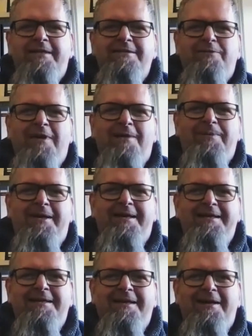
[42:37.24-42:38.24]
let's grab a
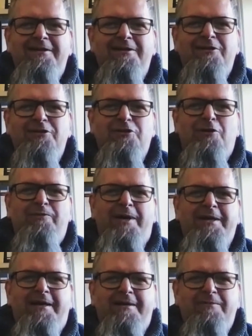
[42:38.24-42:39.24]
headline, and let's show
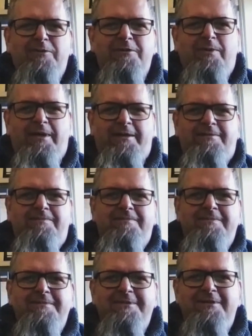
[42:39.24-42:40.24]
why Kant was right.
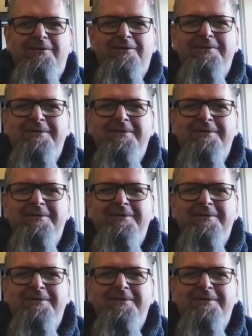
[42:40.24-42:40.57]
So,